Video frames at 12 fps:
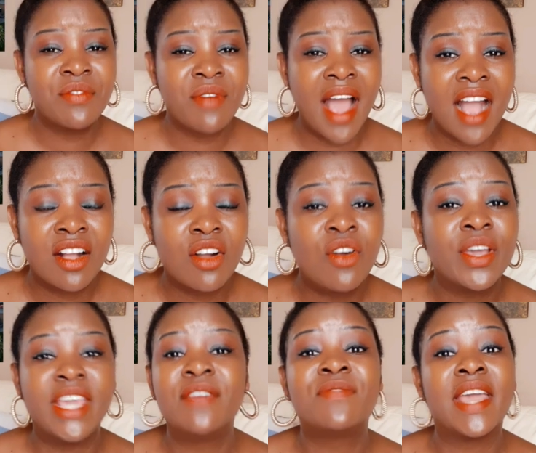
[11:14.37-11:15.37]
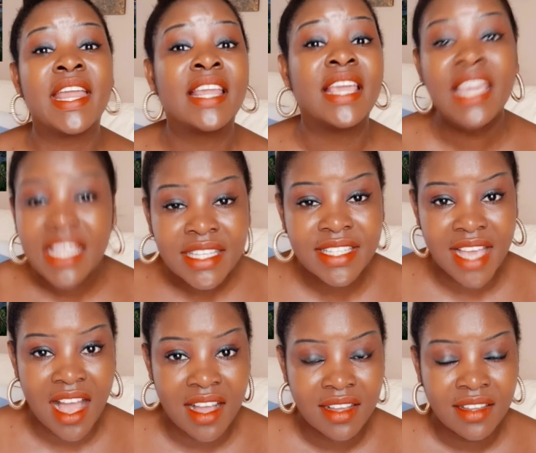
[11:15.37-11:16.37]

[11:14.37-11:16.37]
Iraq, or even India.